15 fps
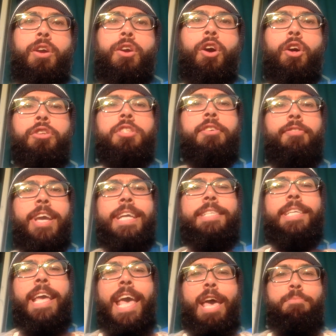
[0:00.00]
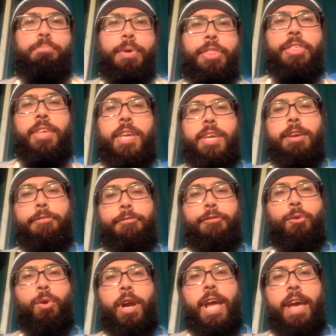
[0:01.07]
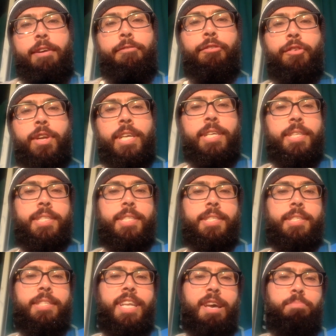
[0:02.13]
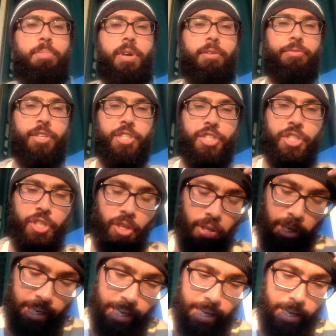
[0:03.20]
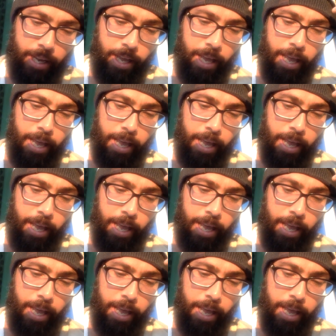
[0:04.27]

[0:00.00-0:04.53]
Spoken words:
cultivate empathy for every step of the journey,